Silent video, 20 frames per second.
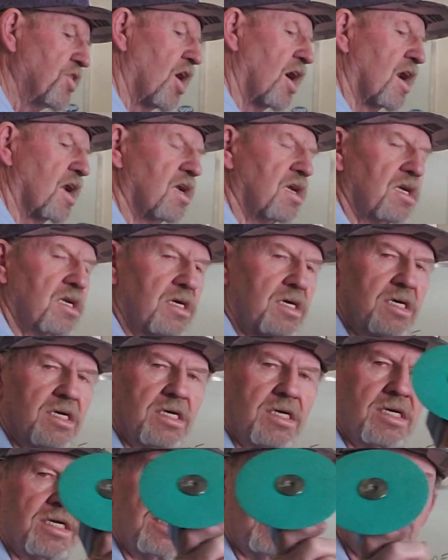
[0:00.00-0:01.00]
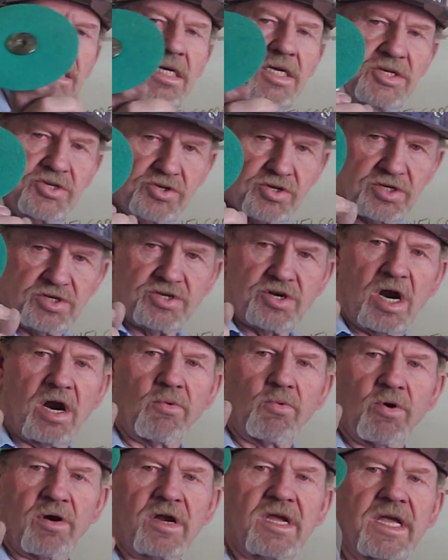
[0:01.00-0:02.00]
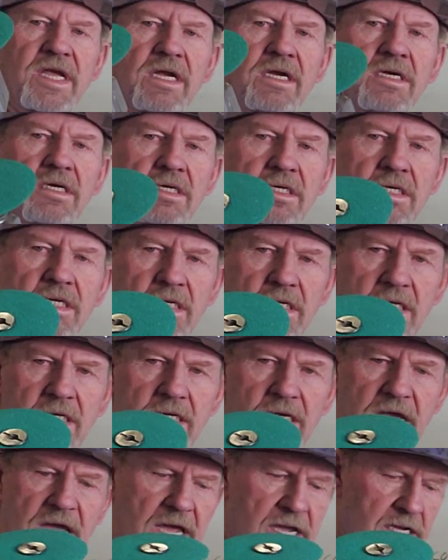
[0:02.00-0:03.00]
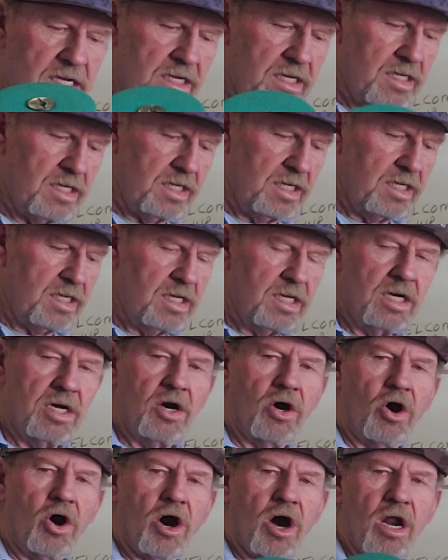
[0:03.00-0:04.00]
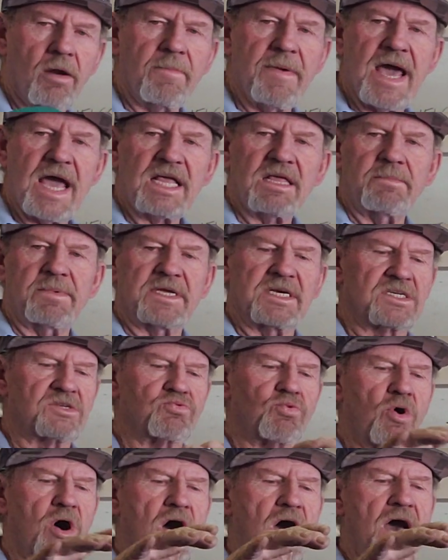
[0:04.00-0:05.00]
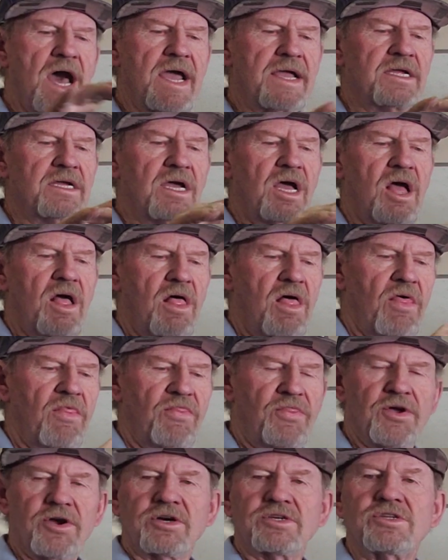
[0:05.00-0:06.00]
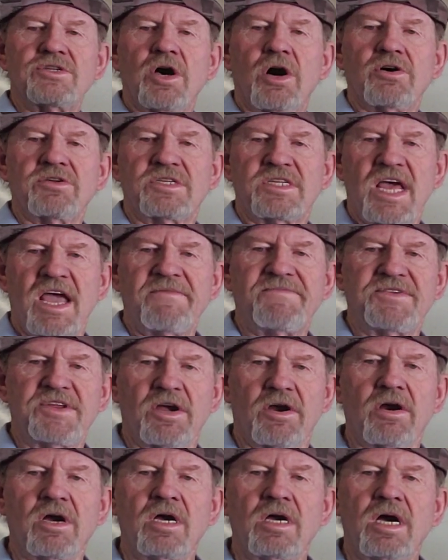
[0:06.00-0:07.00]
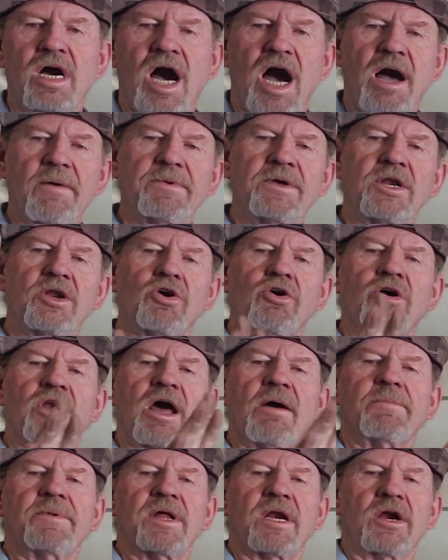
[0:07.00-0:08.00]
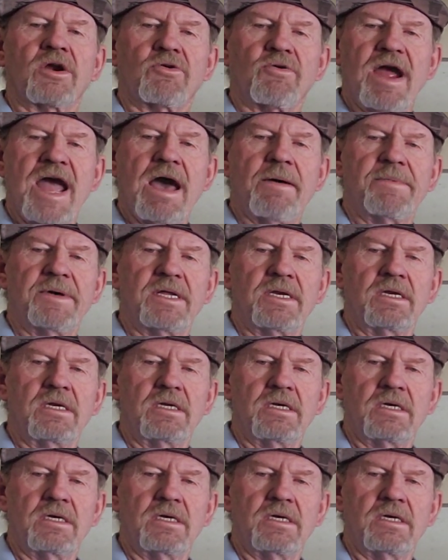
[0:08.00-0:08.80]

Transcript: on it, it's going to start working, okay? Automatically, because why? There's no safety here. I'm going to go and I'm going to grab it.